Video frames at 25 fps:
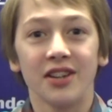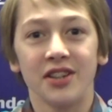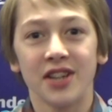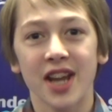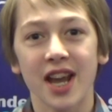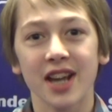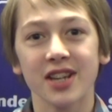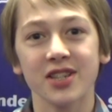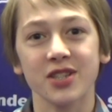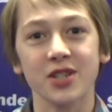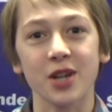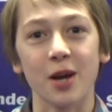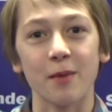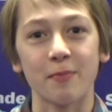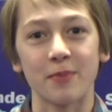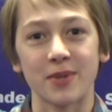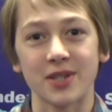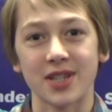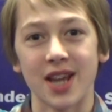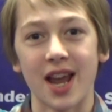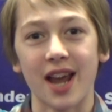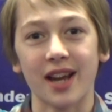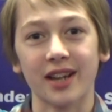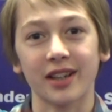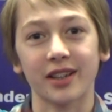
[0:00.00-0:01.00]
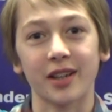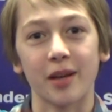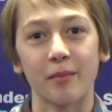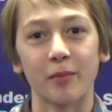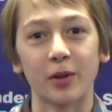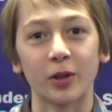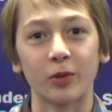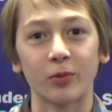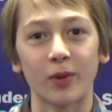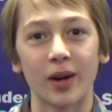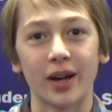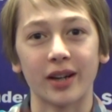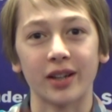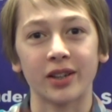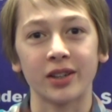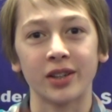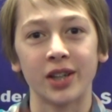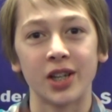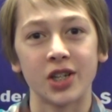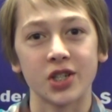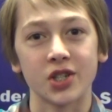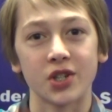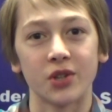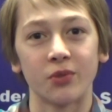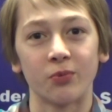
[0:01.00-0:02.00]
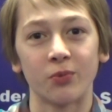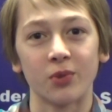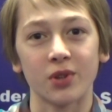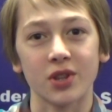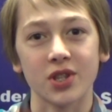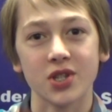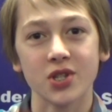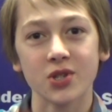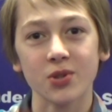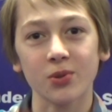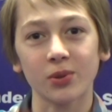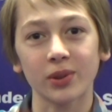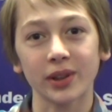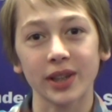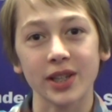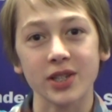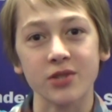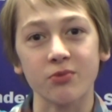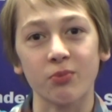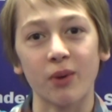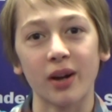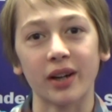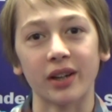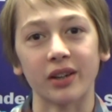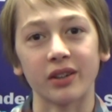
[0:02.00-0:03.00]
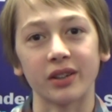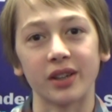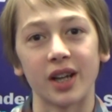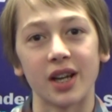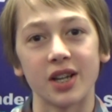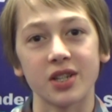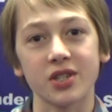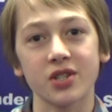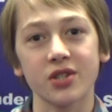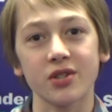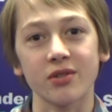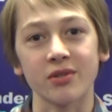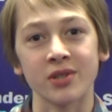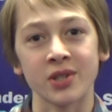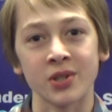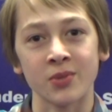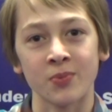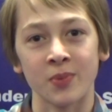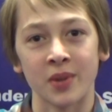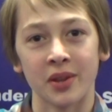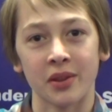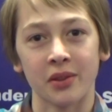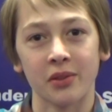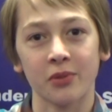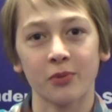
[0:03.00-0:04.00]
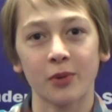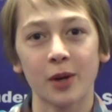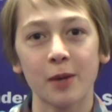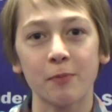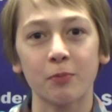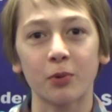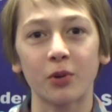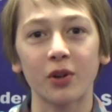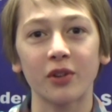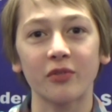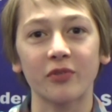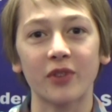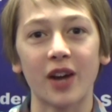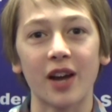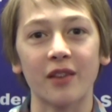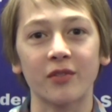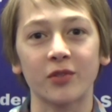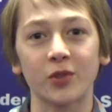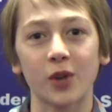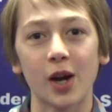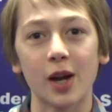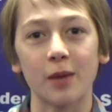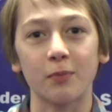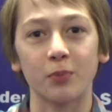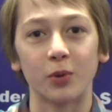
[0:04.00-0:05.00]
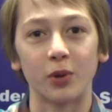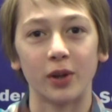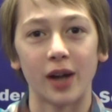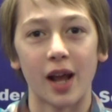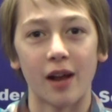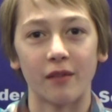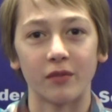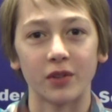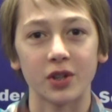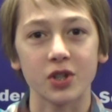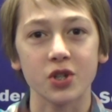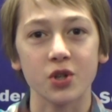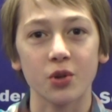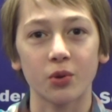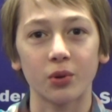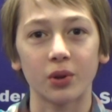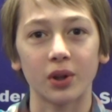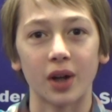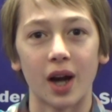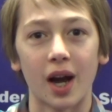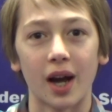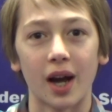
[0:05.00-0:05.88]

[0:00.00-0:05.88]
Next up is academic recognition, where the school has recognized students with a 3.5 grade point average or